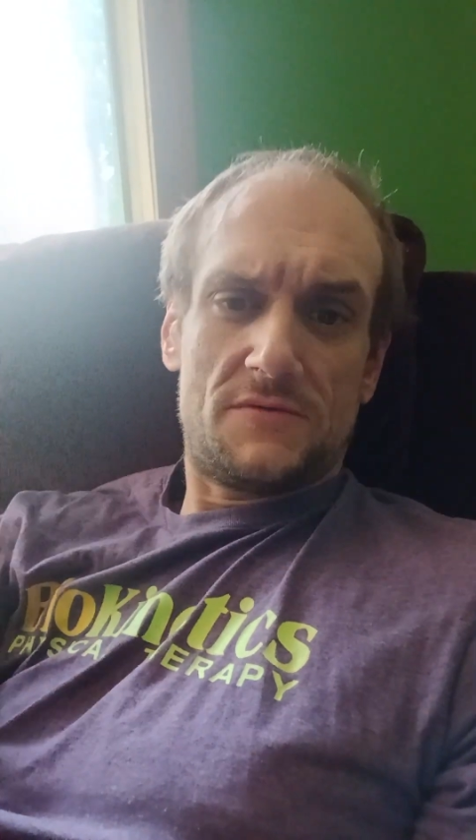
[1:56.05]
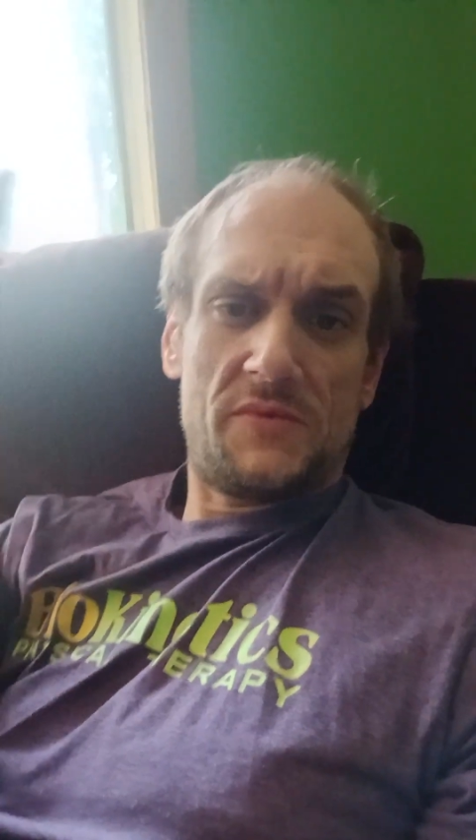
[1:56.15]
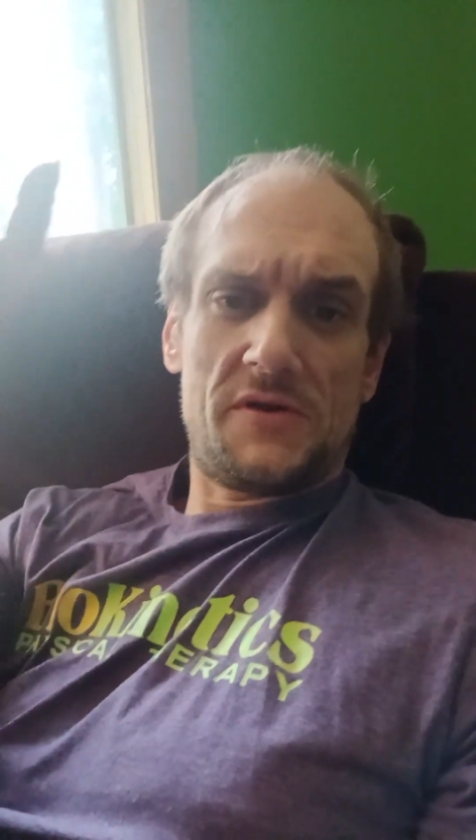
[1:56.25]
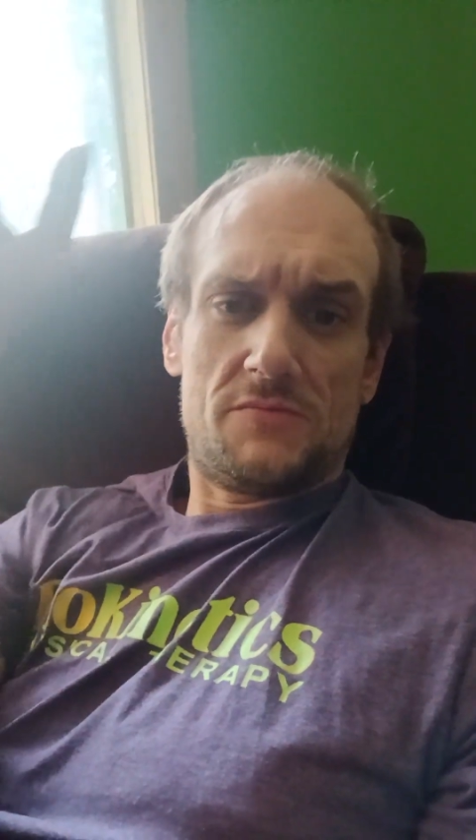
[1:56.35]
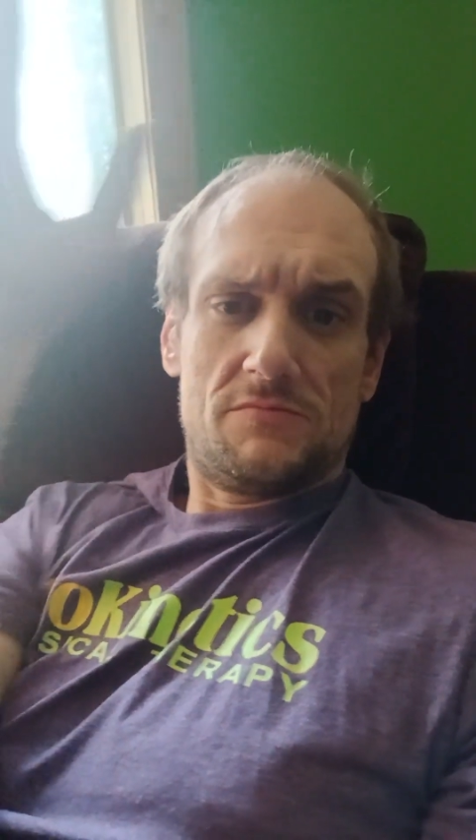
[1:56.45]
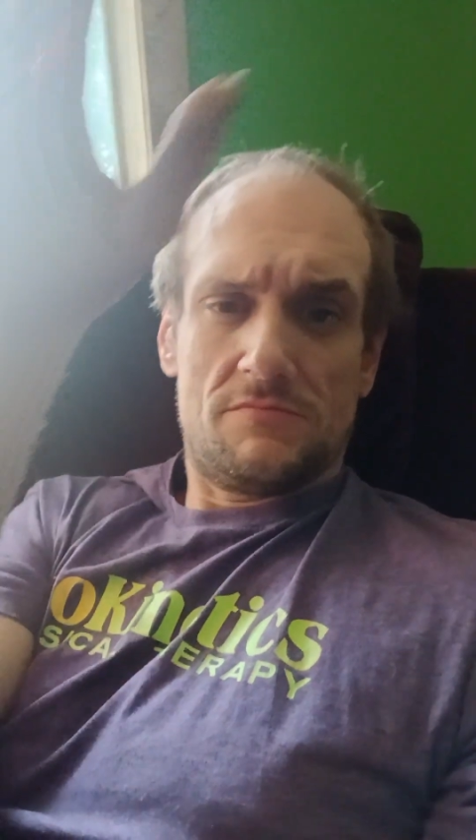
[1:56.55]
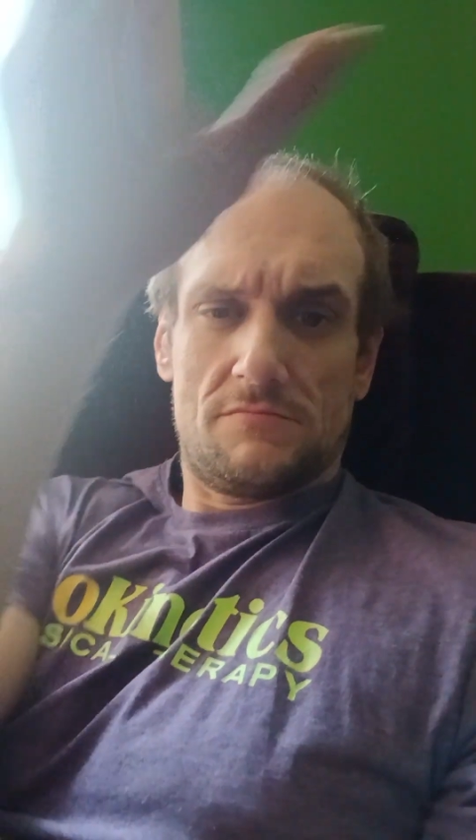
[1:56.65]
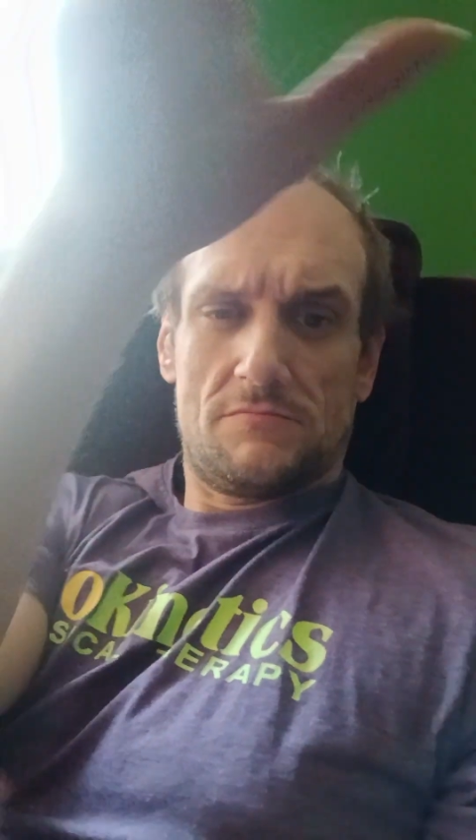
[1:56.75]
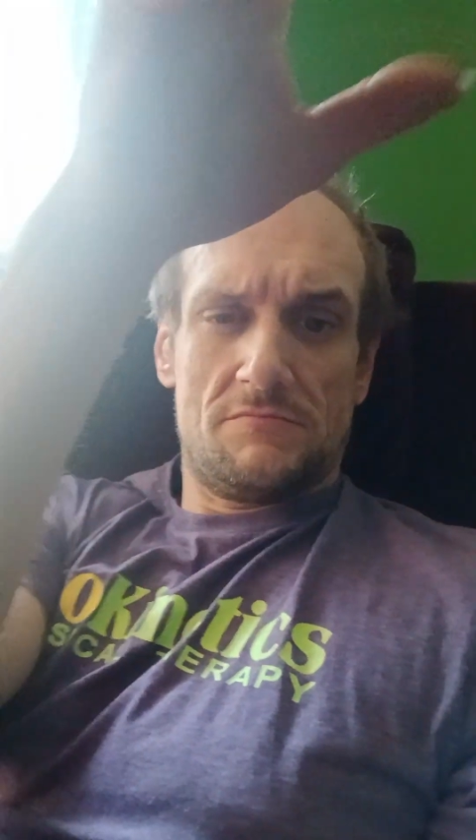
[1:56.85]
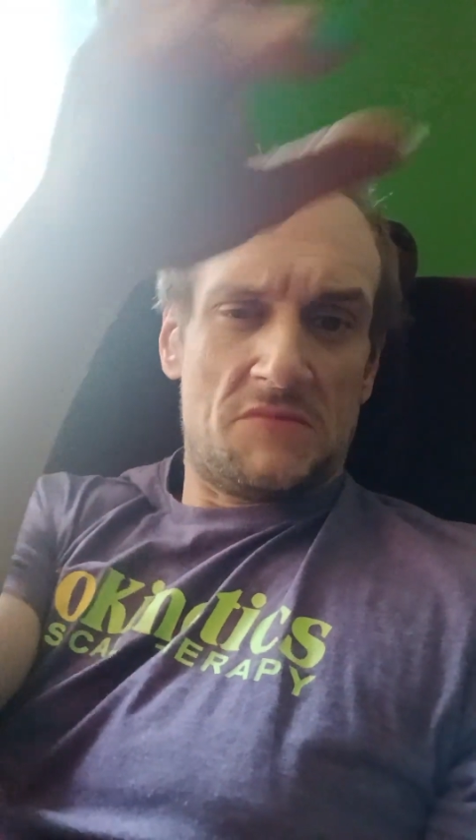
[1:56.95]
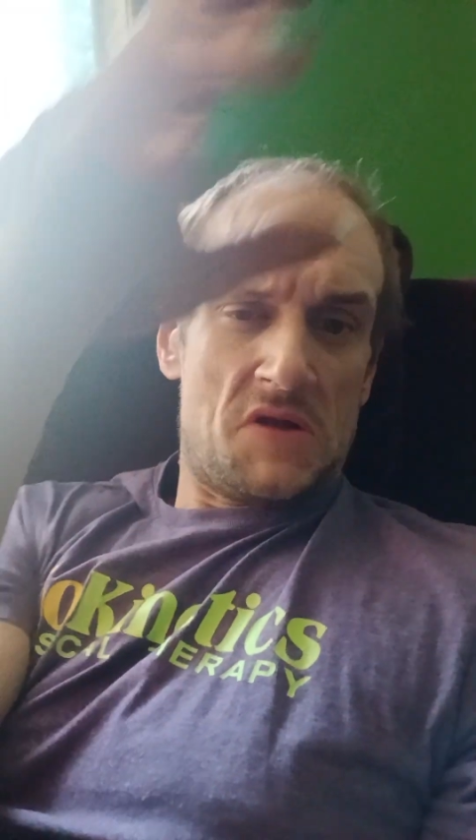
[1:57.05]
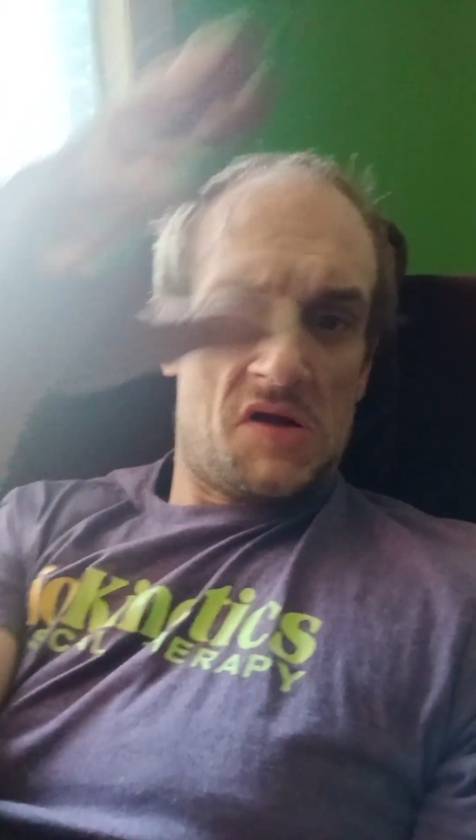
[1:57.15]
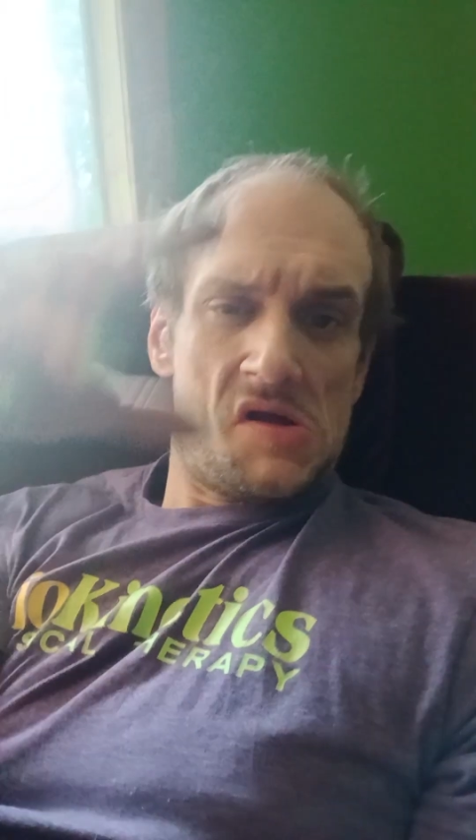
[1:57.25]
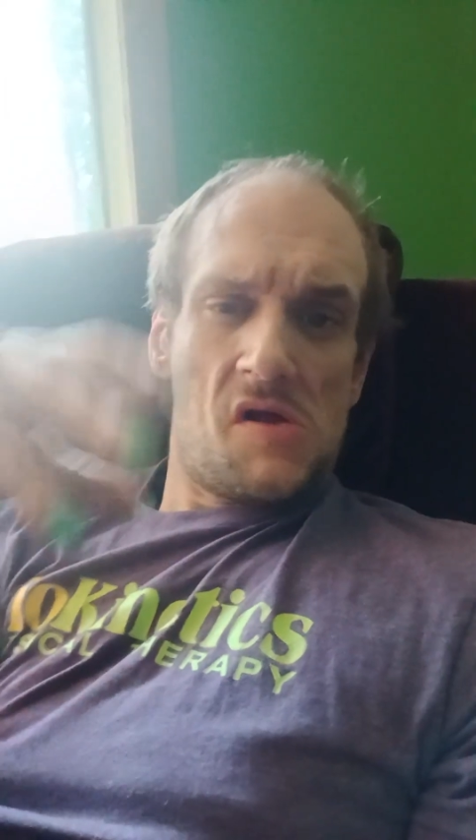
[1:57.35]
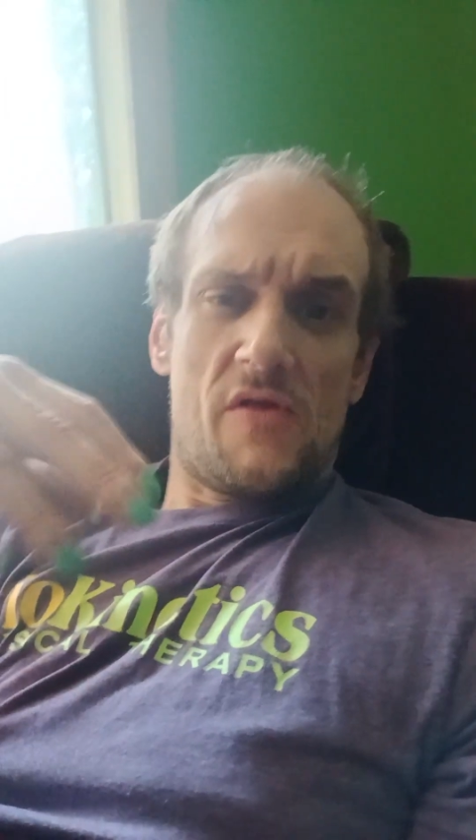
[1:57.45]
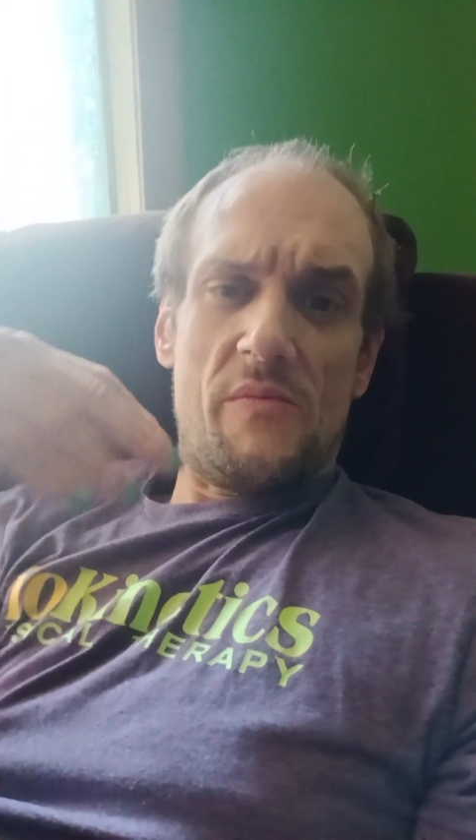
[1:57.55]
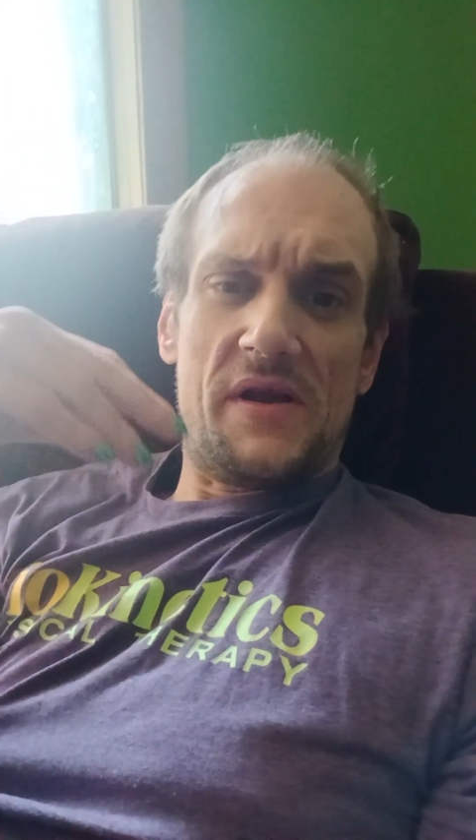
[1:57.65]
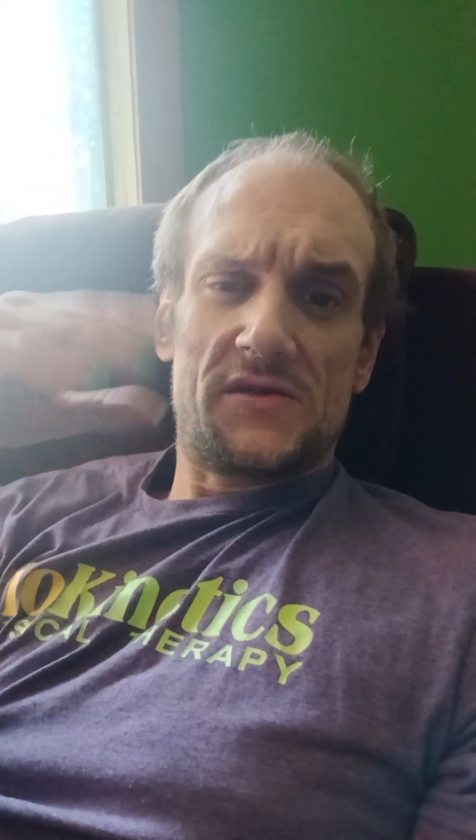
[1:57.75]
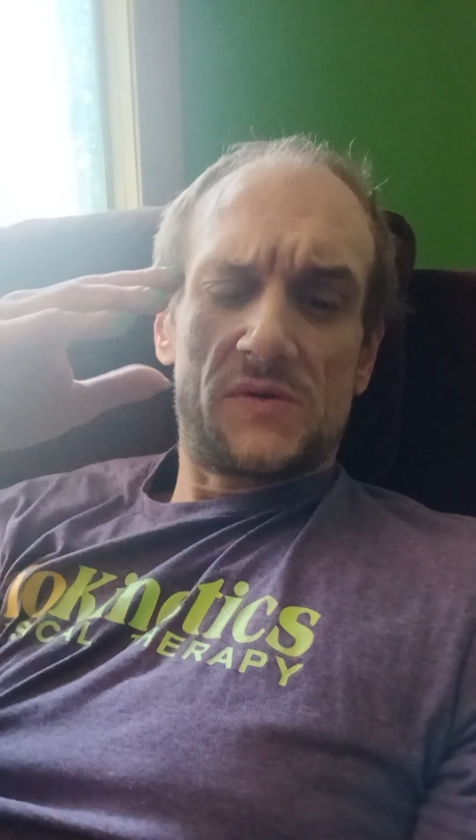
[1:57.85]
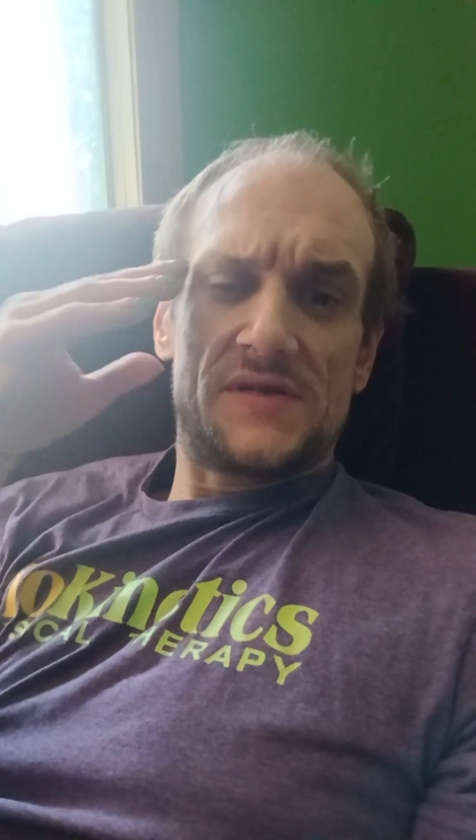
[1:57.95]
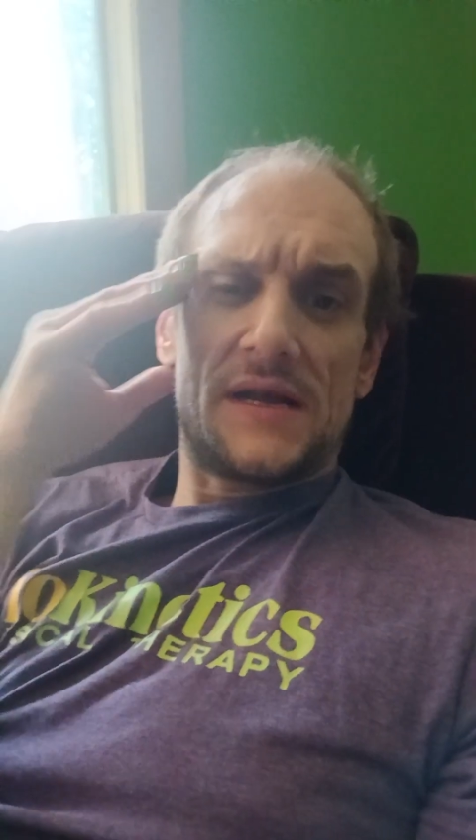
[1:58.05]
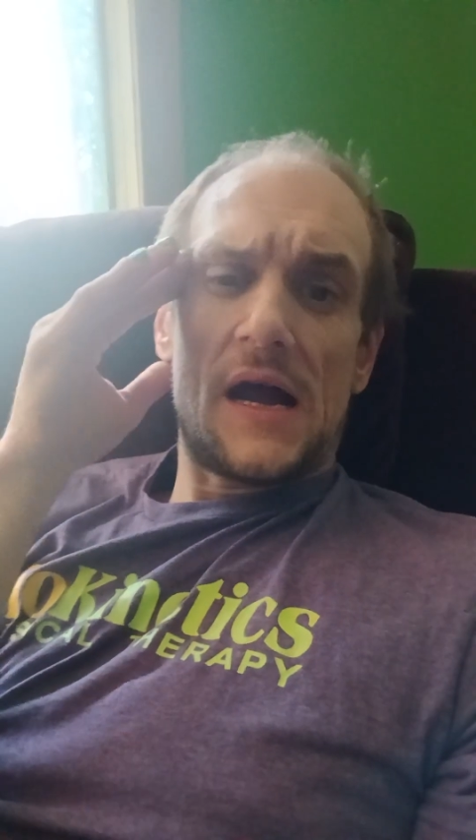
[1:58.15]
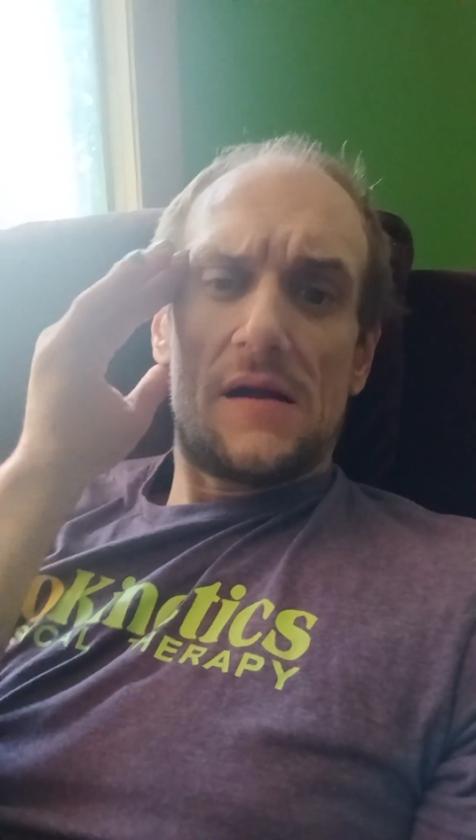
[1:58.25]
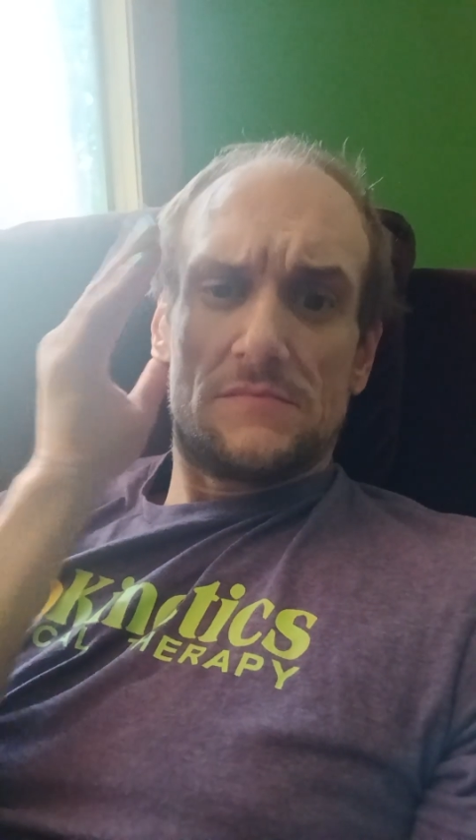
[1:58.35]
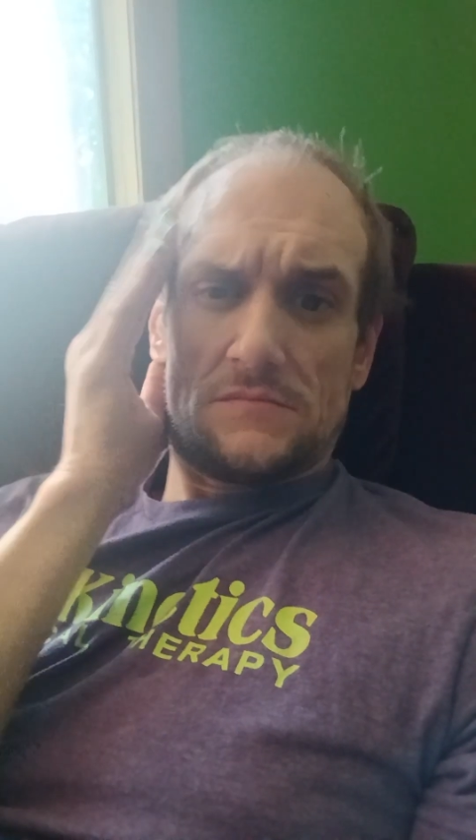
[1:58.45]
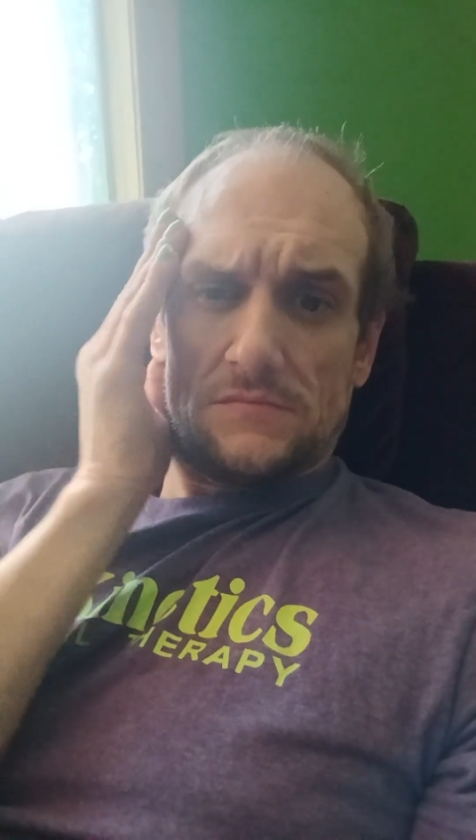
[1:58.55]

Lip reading: the biggest ones they got.